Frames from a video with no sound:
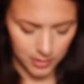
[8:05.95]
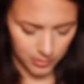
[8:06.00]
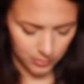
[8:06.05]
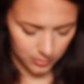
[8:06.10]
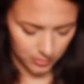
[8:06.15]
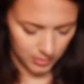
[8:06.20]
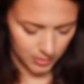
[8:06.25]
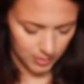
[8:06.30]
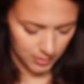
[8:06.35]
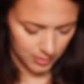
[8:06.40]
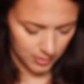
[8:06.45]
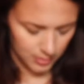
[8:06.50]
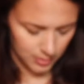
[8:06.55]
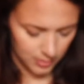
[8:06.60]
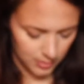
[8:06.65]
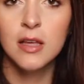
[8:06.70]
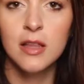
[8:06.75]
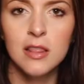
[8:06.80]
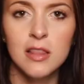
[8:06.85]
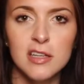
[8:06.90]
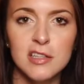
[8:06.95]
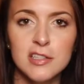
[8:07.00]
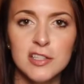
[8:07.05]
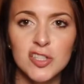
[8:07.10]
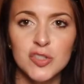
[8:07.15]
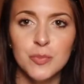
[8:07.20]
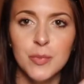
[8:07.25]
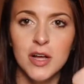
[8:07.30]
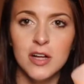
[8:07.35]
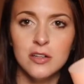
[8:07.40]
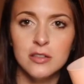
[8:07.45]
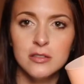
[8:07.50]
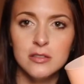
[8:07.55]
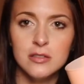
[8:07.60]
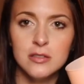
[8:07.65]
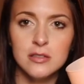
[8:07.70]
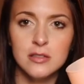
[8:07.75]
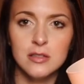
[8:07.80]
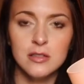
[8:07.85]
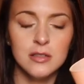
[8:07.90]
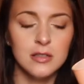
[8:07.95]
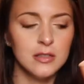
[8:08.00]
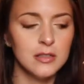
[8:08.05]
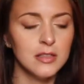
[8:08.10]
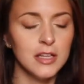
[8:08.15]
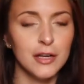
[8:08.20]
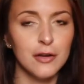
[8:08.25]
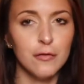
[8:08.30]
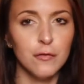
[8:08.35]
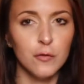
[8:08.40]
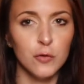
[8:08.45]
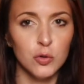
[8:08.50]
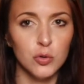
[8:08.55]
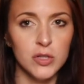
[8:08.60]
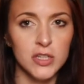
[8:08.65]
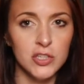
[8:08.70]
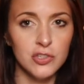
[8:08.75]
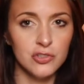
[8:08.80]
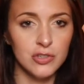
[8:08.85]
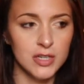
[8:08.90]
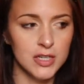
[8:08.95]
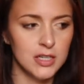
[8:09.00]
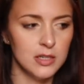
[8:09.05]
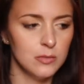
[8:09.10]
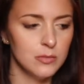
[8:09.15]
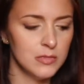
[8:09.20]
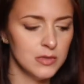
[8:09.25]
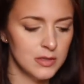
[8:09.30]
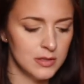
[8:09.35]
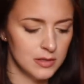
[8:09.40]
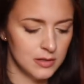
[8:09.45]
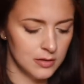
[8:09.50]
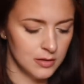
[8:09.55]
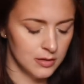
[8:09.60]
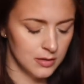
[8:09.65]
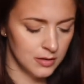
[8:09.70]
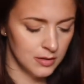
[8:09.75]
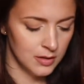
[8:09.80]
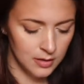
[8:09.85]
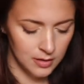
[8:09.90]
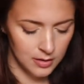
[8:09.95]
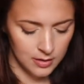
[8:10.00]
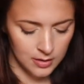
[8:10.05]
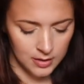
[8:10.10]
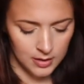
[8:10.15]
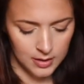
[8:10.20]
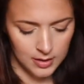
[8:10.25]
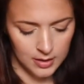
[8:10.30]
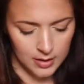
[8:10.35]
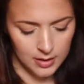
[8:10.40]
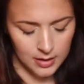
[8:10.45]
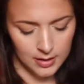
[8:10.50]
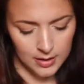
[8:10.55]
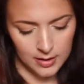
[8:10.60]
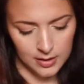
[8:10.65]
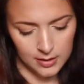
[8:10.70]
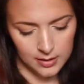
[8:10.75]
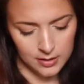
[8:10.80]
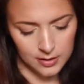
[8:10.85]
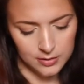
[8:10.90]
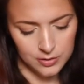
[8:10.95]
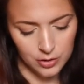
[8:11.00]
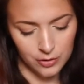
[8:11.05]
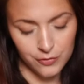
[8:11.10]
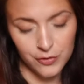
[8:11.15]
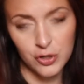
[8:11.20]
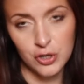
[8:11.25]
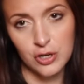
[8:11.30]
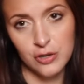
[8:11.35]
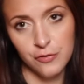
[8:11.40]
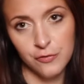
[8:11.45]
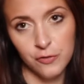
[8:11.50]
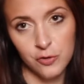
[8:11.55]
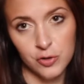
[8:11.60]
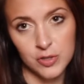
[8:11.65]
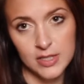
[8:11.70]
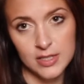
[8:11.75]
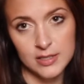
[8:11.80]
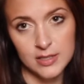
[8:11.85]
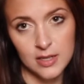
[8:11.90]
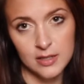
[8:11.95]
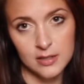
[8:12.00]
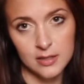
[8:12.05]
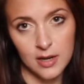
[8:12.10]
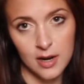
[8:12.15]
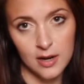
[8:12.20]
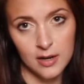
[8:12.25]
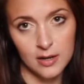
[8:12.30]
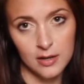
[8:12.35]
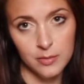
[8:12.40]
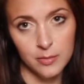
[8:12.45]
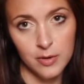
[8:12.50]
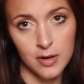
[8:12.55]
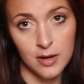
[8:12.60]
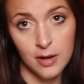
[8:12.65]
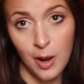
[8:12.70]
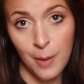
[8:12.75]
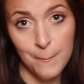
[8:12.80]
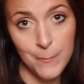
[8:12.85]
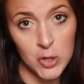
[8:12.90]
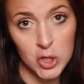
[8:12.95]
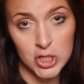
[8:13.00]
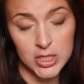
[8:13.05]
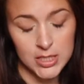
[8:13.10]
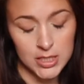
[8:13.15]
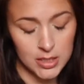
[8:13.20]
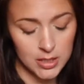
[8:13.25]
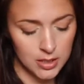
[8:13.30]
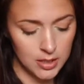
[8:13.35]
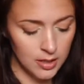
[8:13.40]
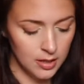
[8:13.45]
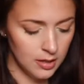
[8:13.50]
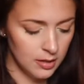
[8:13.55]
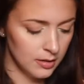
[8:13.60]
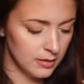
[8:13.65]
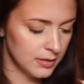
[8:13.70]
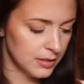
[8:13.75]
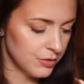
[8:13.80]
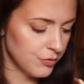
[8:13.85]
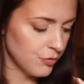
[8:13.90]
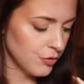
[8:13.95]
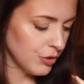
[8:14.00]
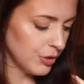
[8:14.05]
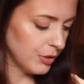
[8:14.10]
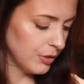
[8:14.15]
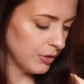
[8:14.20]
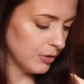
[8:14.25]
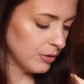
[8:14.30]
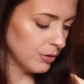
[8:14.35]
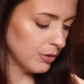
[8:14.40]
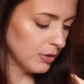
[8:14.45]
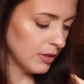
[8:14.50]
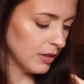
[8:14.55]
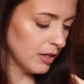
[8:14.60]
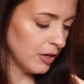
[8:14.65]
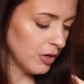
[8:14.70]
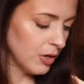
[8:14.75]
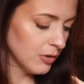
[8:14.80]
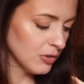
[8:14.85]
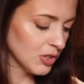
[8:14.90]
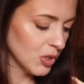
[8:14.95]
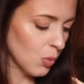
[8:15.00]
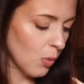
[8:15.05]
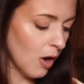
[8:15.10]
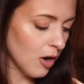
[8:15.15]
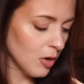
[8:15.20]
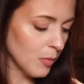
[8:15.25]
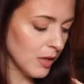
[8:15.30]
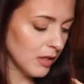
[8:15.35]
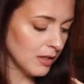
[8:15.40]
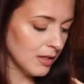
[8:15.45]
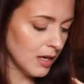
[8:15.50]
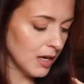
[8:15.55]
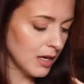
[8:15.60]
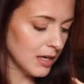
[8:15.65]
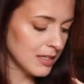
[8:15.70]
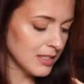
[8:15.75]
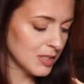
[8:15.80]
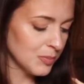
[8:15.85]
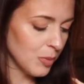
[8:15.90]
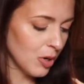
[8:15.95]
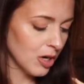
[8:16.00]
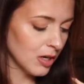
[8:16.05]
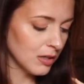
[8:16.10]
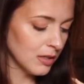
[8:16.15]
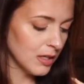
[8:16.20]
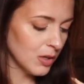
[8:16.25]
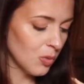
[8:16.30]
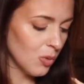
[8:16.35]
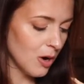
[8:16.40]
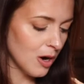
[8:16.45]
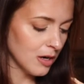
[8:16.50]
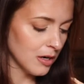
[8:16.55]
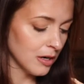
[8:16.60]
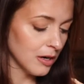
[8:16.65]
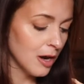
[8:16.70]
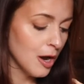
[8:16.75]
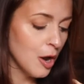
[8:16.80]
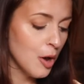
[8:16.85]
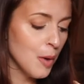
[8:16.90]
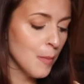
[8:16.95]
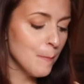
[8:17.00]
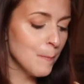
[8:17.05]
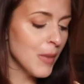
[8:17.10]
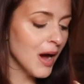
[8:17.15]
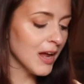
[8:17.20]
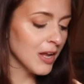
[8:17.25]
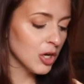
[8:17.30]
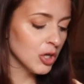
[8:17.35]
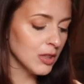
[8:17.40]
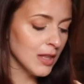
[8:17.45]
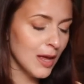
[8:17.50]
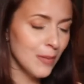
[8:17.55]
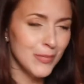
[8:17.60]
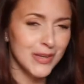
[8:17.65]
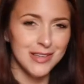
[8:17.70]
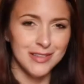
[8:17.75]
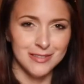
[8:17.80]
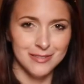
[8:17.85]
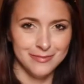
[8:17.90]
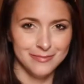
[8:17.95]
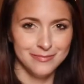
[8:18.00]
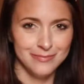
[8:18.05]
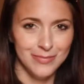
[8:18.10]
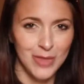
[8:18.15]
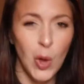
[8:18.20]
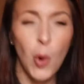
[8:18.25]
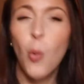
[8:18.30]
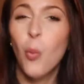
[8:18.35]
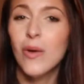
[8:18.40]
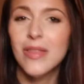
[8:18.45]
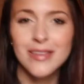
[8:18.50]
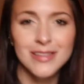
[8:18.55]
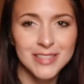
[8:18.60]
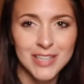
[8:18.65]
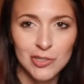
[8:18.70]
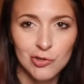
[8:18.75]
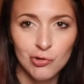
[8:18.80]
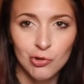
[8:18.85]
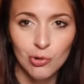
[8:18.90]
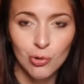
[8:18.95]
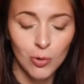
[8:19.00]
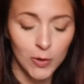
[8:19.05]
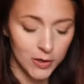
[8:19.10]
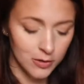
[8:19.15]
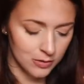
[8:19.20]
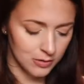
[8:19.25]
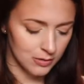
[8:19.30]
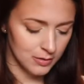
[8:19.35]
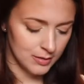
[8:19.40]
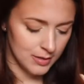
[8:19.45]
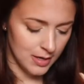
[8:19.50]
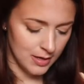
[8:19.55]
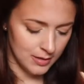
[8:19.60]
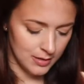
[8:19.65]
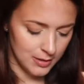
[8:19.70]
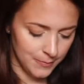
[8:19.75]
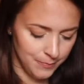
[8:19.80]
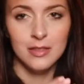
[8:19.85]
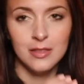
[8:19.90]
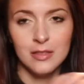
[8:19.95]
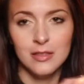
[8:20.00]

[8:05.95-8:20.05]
a coaster. This smells like Fruity Dreams. So if you're a fruity scent kind of person, this is for you. The notes are watermelon ice, sparkling water, Meyer lemon with essential oils, and